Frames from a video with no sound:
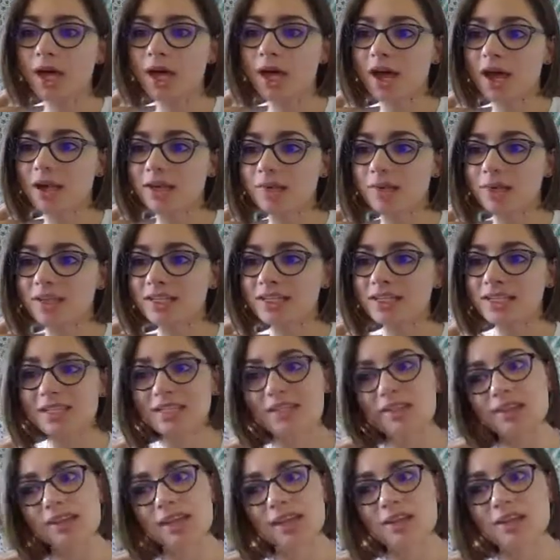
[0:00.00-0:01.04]
Anyways,
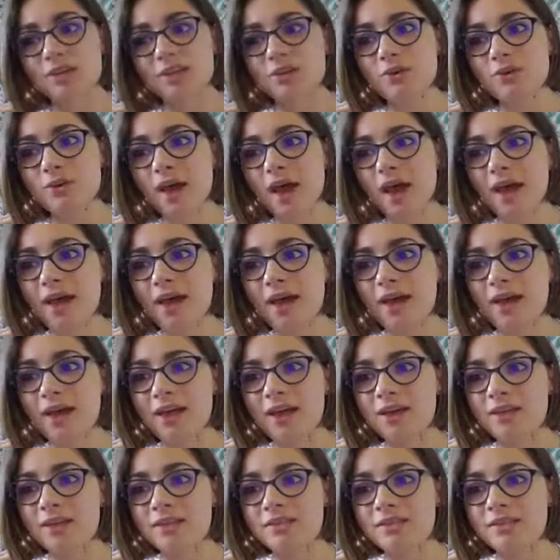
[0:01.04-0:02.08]
thank you.
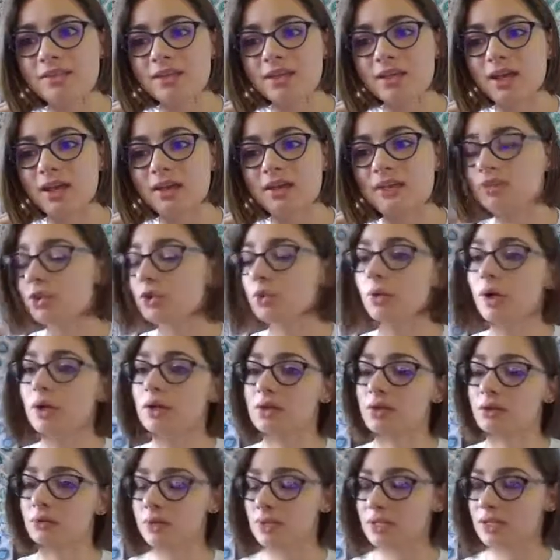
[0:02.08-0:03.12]
And if you want
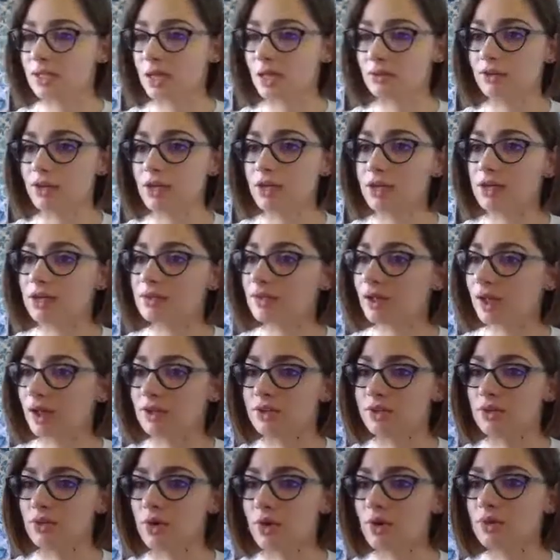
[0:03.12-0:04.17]
human design readings, I
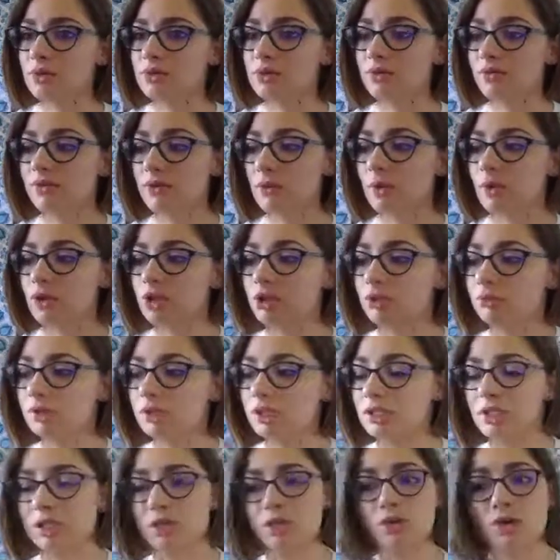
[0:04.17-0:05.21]
do those. If you want human
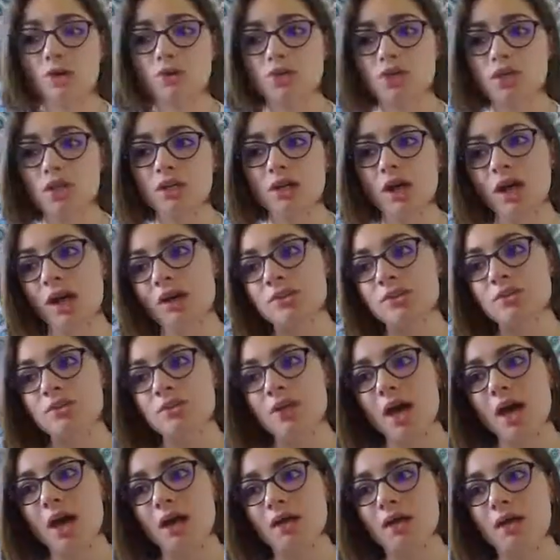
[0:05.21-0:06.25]
design coaching, I do
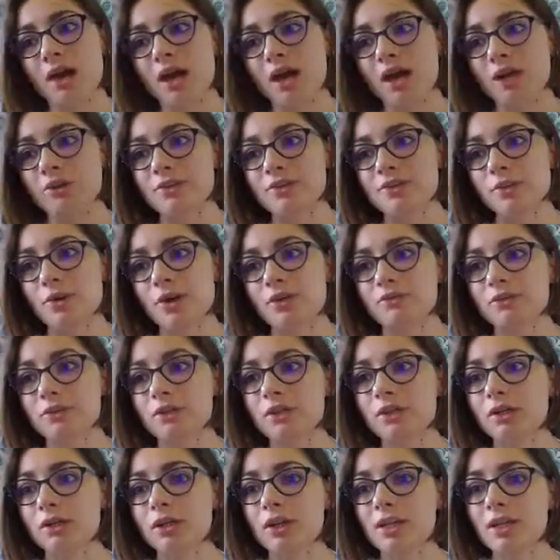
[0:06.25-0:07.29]
that. I also
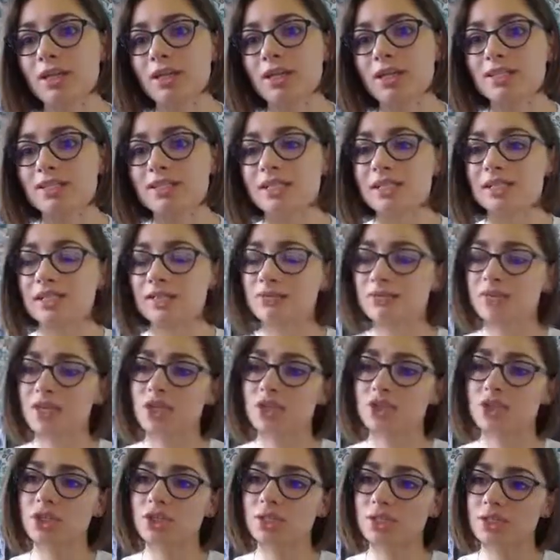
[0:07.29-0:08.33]
offer intensive
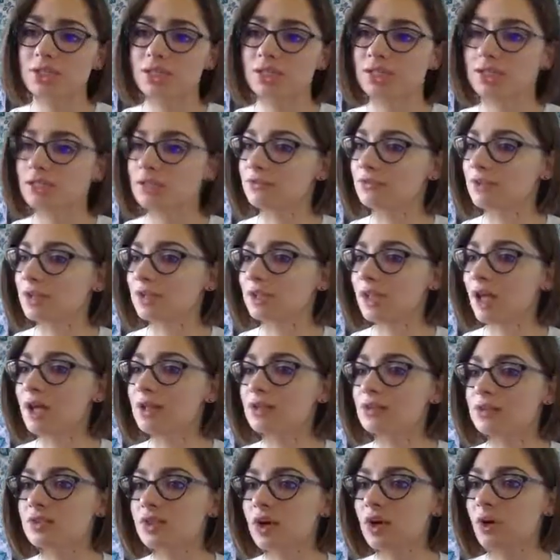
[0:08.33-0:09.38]
sessions and stuff like
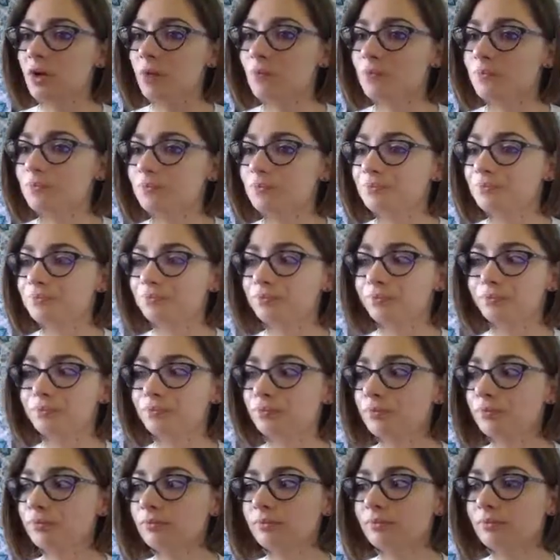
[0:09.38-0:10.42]
that. So
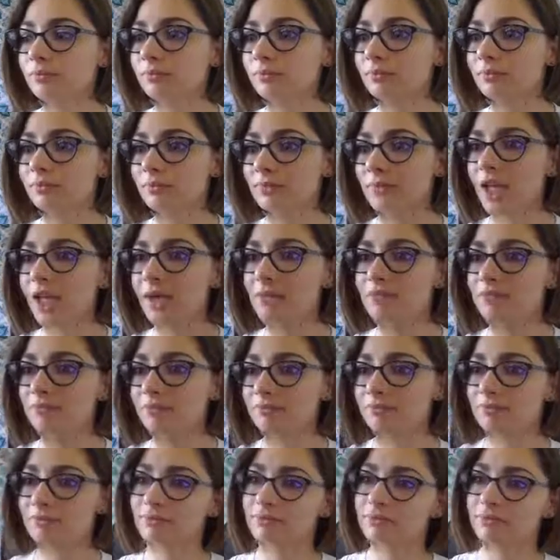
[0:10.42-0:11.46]
yeah,
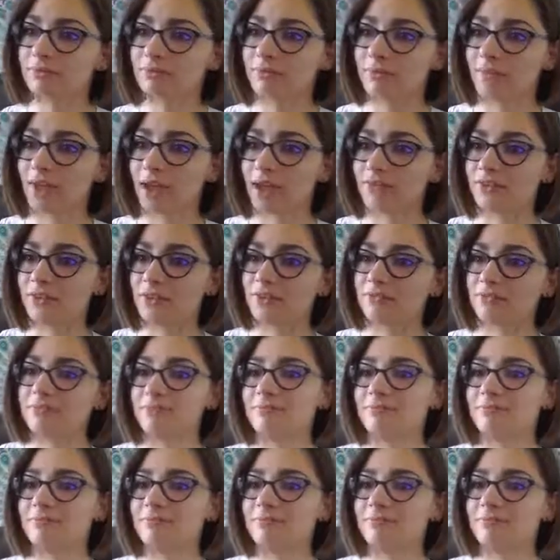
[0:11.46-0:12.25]
have fun.